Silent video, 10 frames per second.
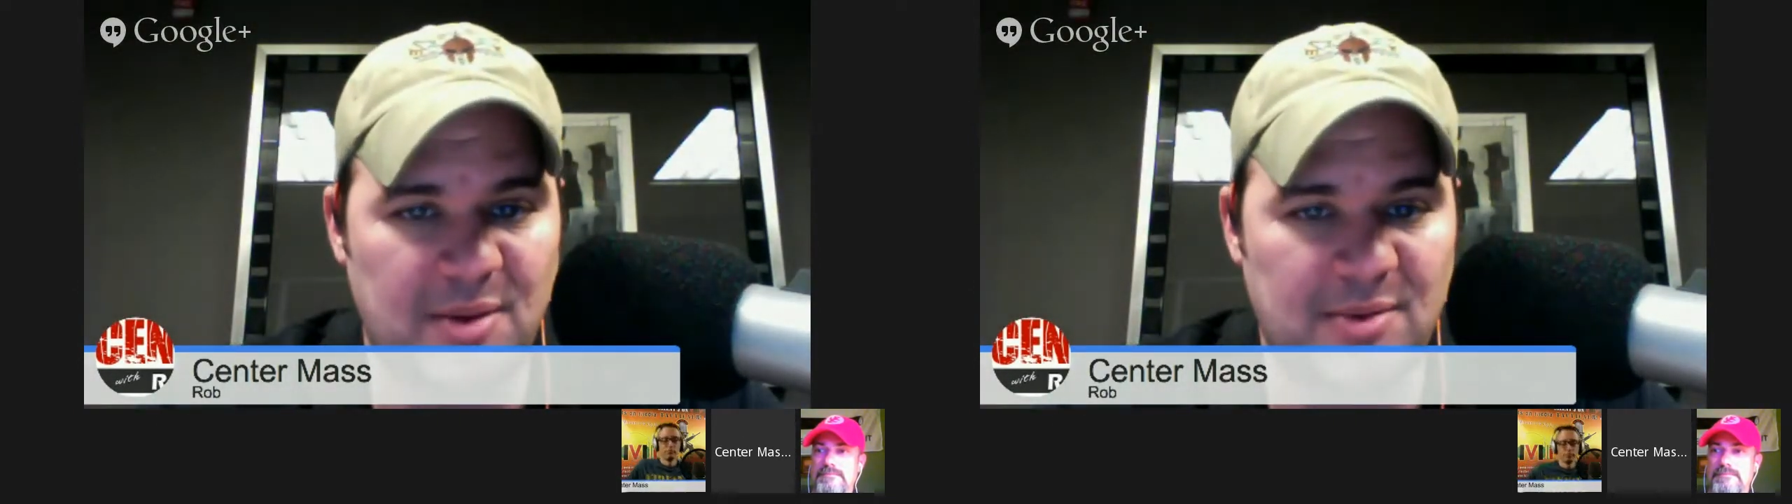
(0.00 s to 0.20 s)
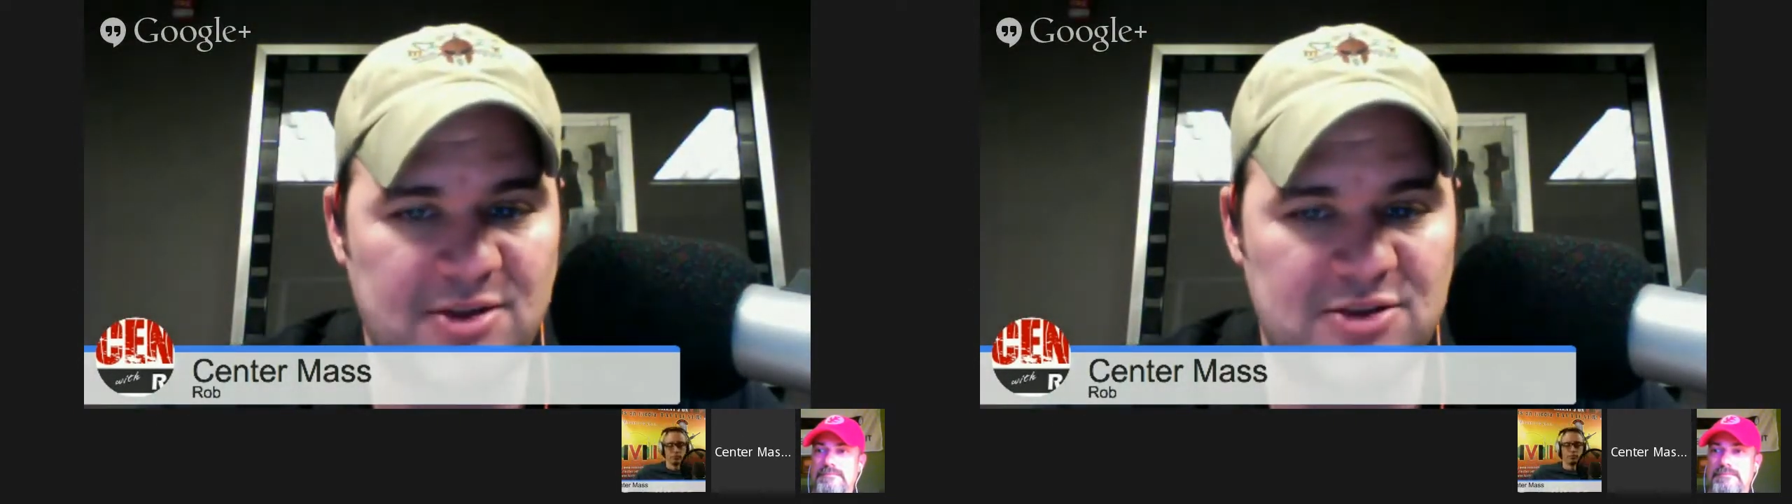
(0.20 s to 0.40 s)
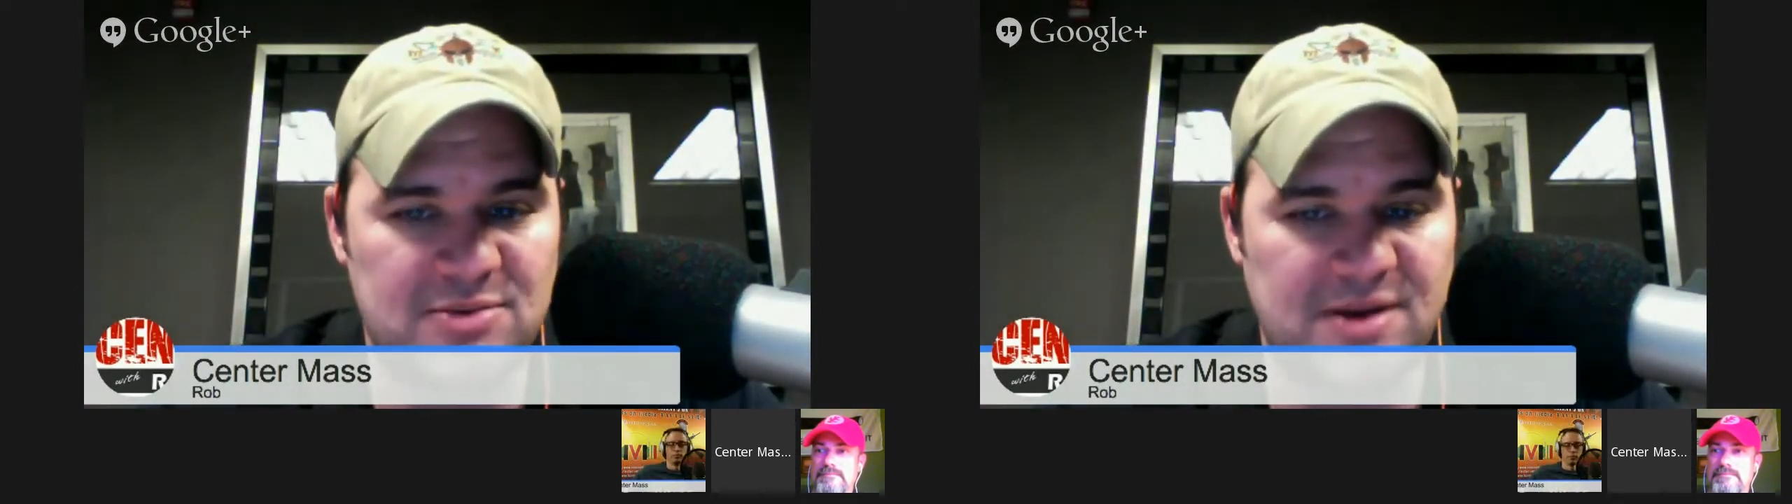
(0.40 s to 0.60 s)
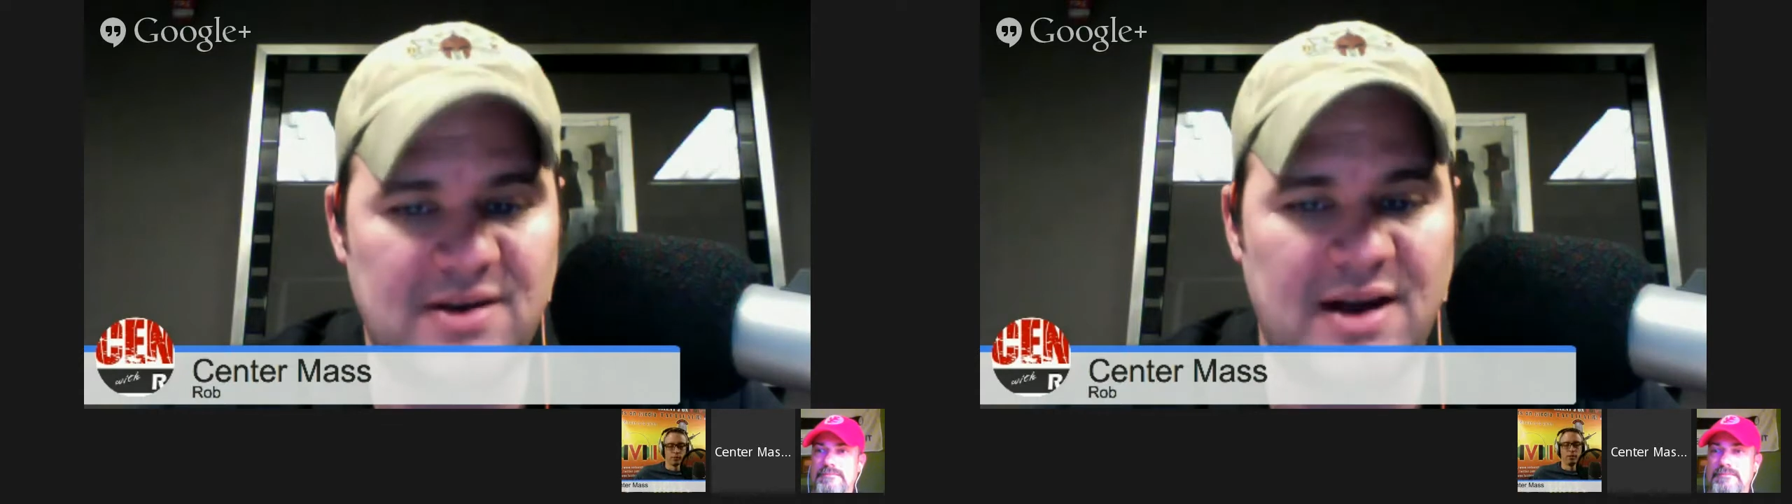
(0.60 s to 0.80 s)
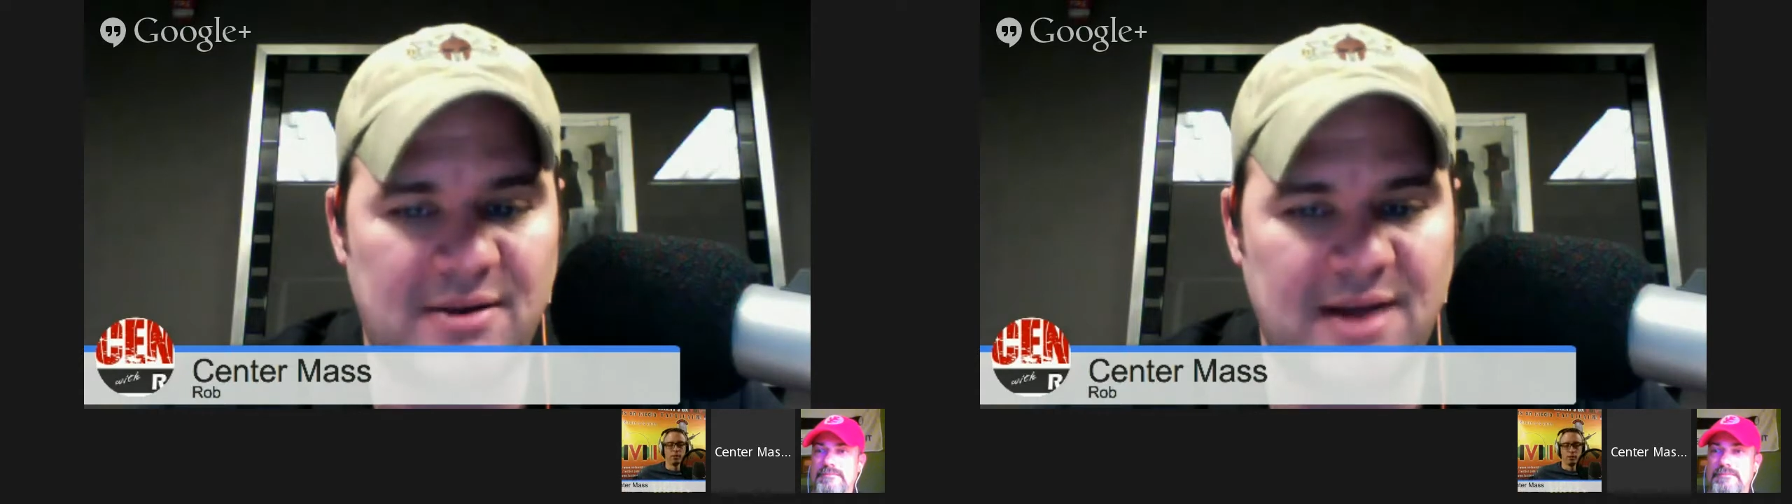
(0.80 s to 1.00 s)
public sphere
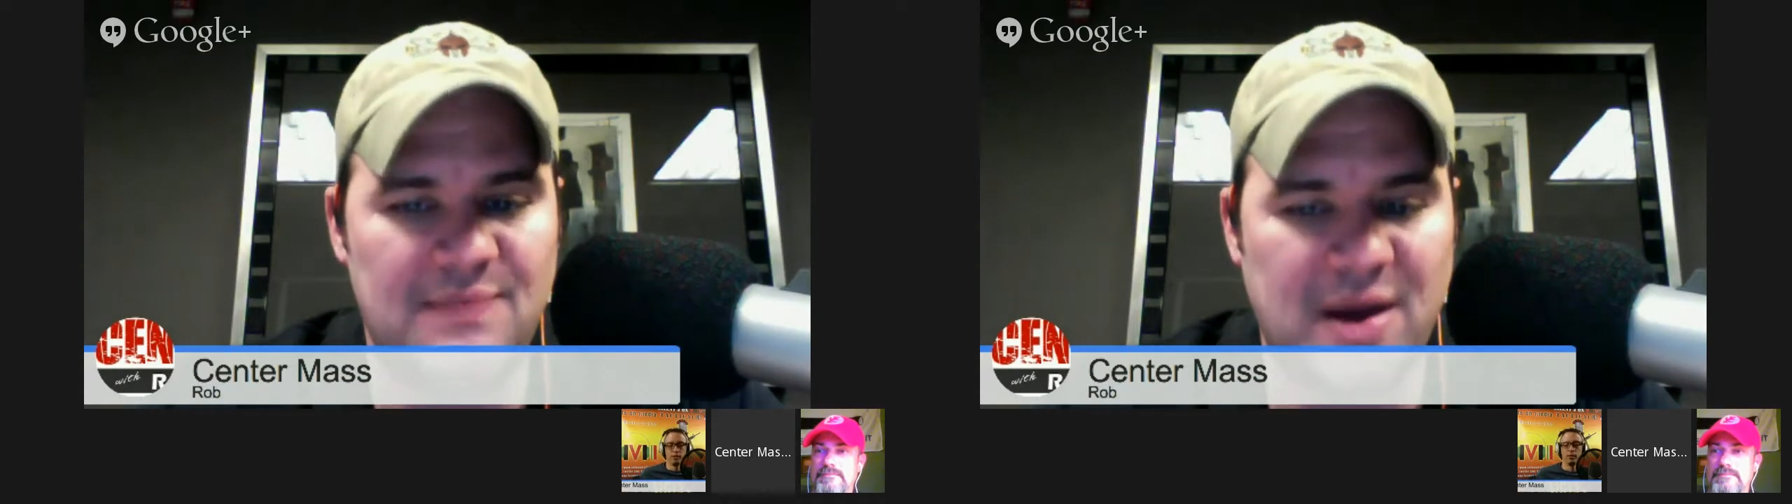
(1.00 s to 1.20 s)
now, right?